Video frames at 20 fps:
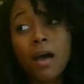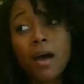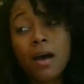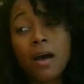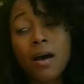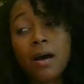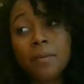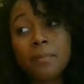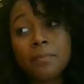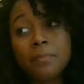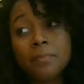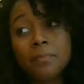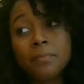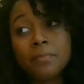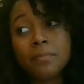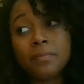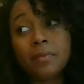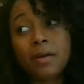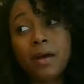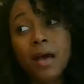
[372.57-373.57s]
um,
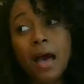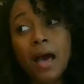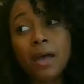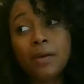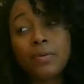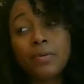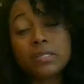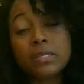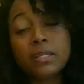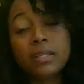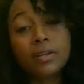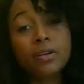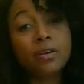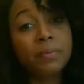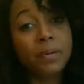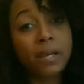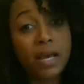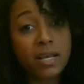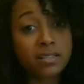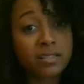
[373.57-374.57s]
I was a little
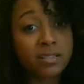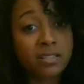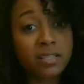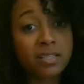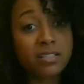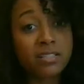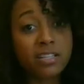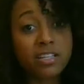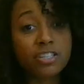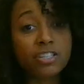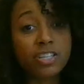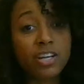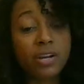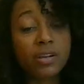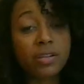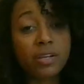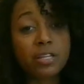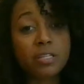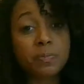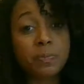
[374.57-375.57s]
bit hesitant to share
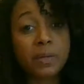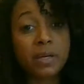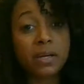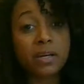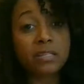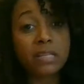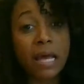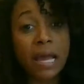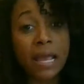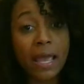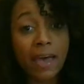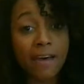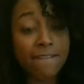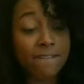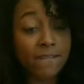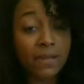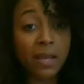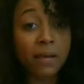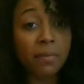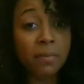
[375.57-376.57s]
this because I have
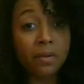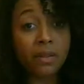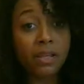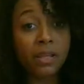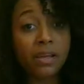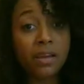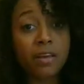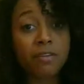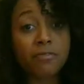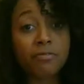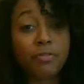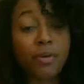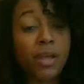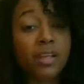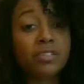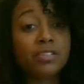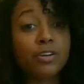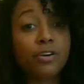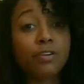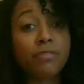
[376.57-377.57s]
family and
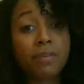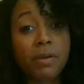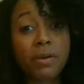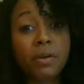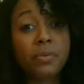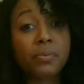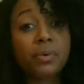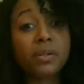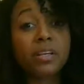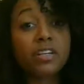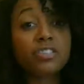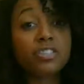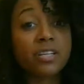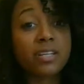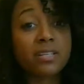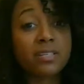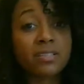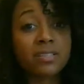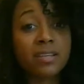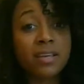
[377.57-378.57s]
friends that are very
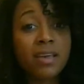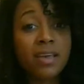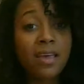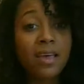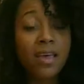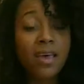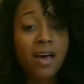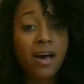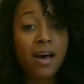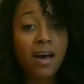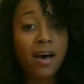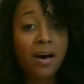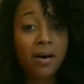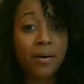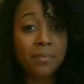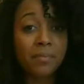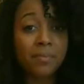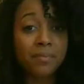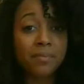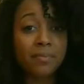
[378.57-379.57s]
religious,
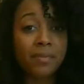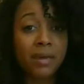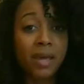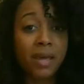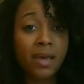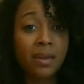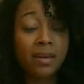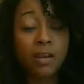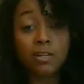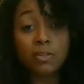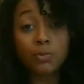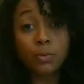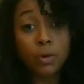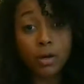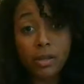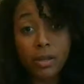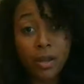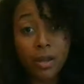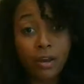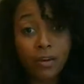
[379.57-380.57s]
um, and it's
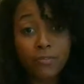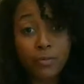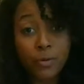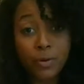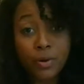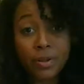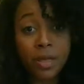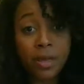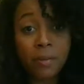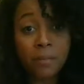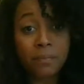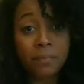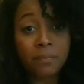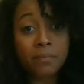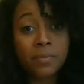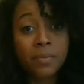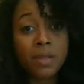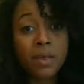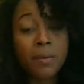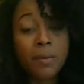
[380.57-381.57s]
working for them.
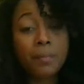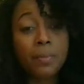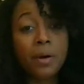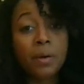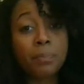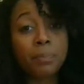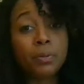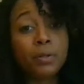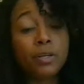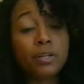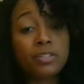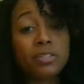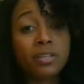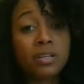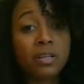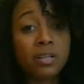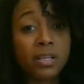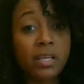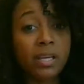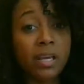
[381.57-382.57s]
But
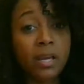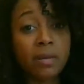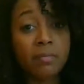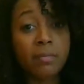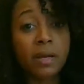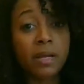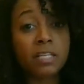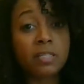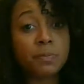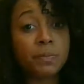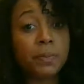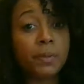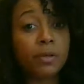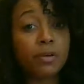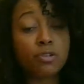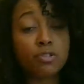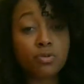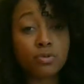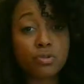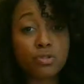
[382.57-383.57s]
personally, in my
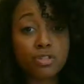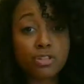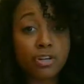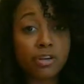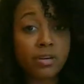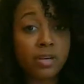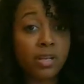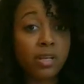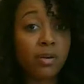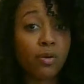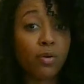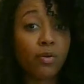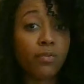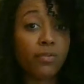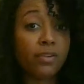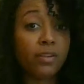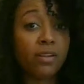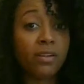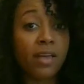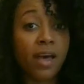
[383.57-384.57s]
spiritual journey over
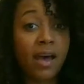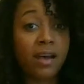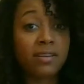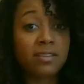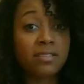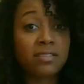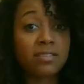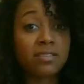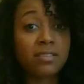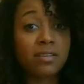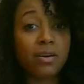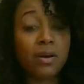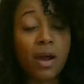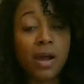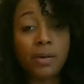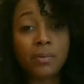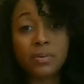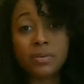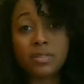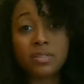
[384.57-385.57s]
the last, I
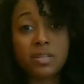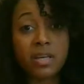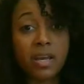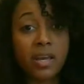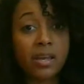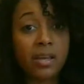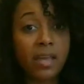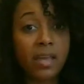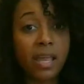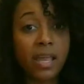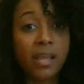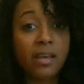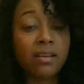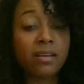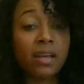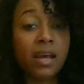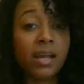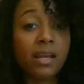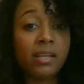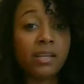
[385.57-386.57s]
would say, eight,
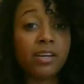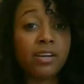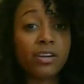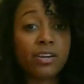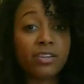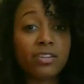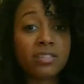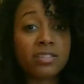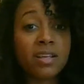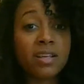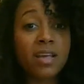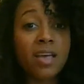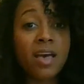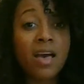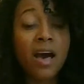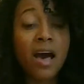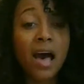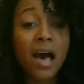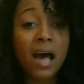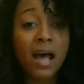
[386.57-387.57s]
nine years,
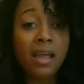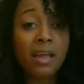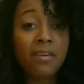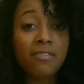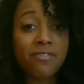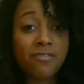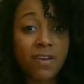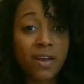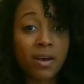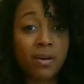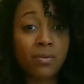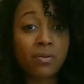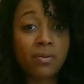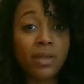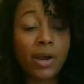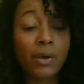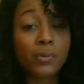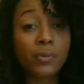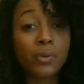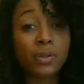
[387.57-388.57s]
I have found
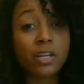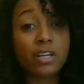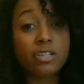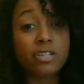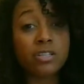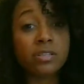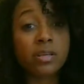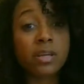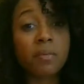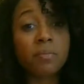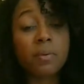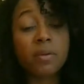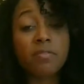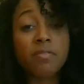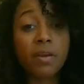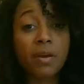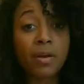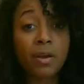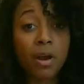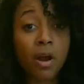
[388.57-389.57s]
that religion can be
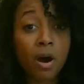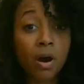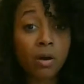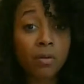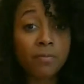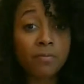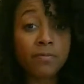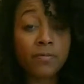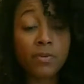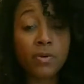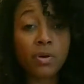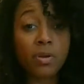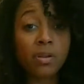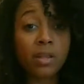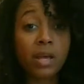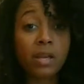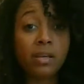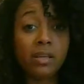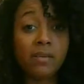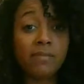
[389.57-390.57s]
very harmful
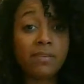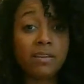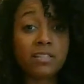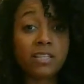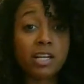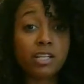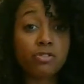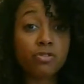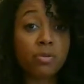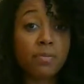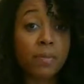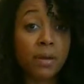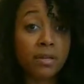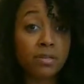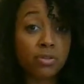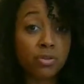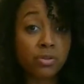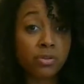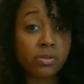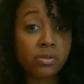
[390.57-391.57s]
and even
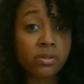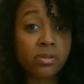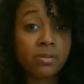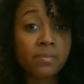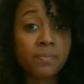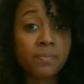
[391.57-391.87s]
detrimental